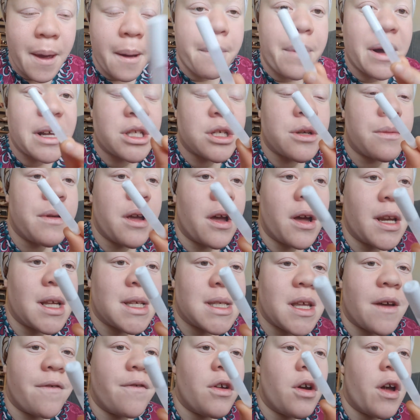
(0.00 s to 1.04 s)
But to be
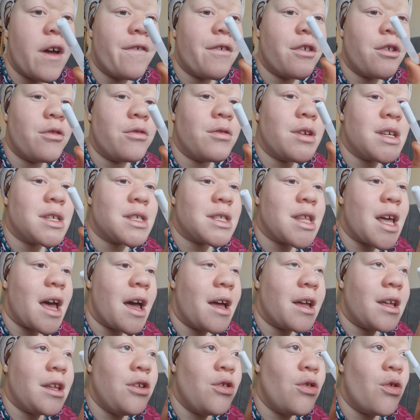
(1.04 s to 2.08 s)
honest, have you ever noticed
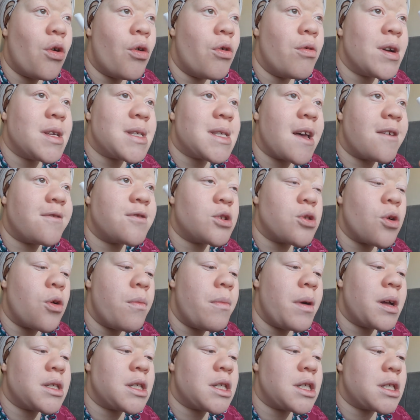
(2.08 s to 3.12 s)
that you always have so
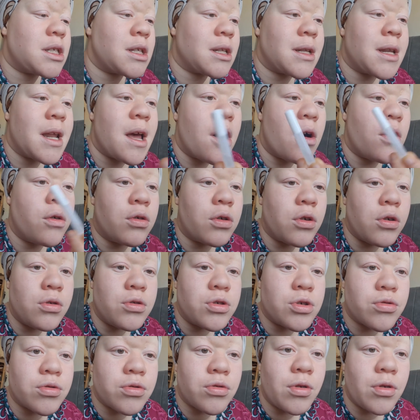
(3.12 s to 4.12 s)
much nail glue